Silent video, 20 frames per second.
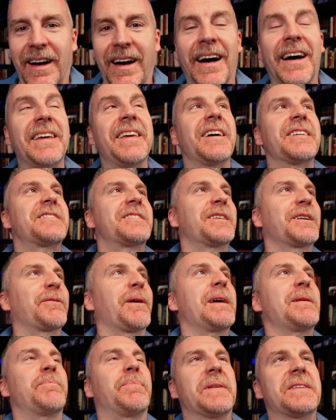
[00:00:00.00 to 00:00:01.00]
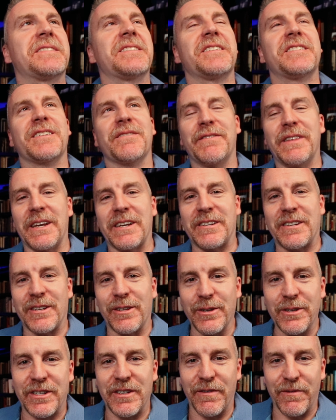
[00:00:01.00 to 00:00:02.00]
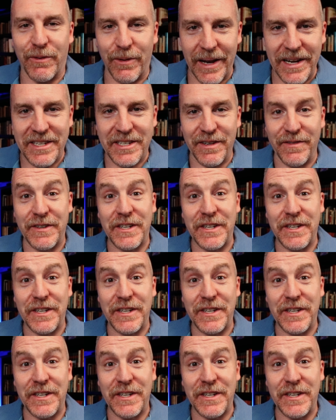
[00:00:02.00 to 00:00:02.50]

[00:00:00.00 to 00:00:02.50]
Ah, yes, the great business of the exclusive rights of